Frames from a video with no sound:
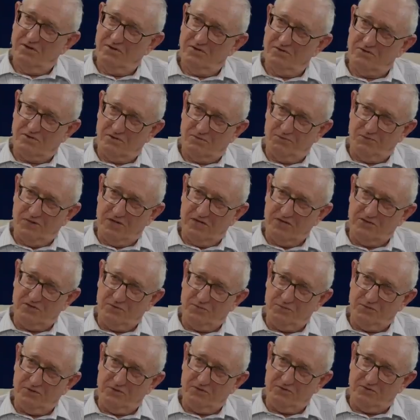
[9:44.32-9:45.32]
Is it
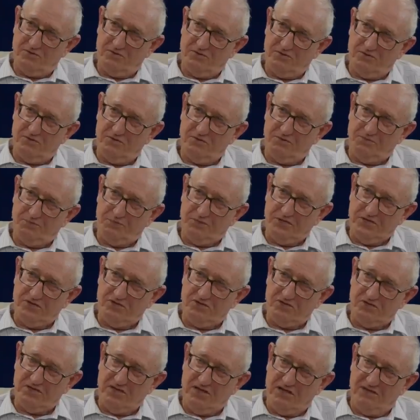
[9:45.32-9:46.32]
possible to
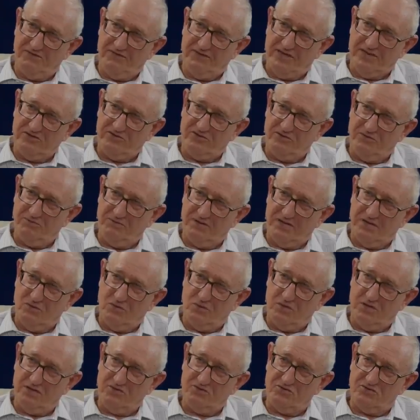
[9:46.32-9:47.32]
preach salvation by
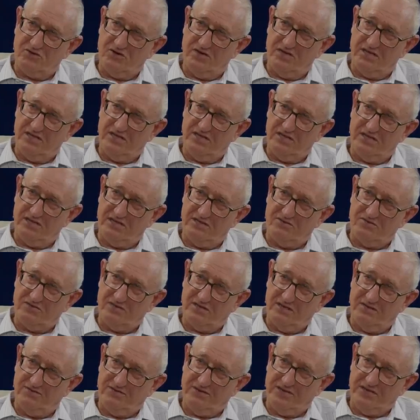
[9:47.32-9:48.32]
works rather than
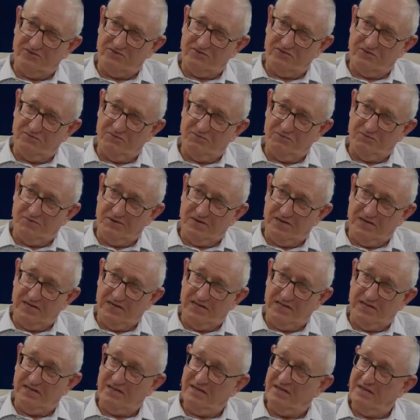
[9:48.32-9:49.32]
salvation
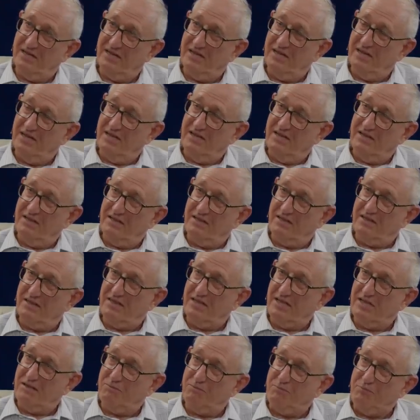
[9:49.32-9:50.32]
by
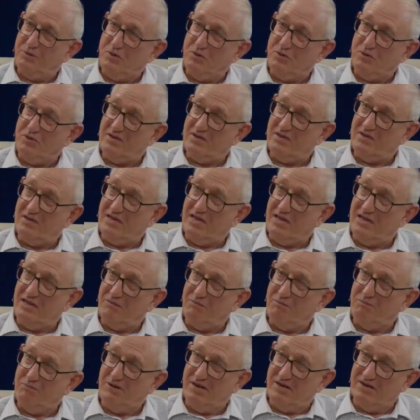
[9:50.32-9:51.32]
the imputed and
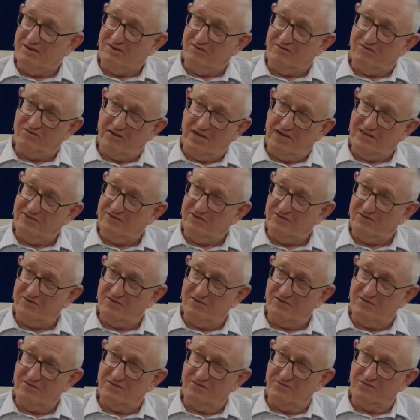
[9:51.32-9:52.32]
imparted
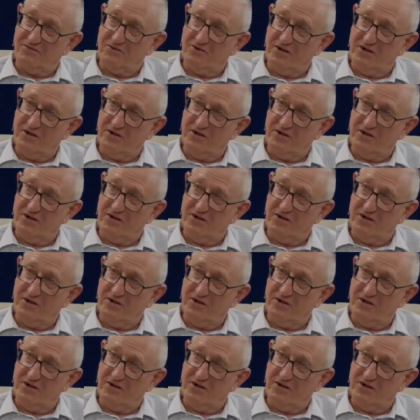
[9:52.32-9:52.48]
righteousness of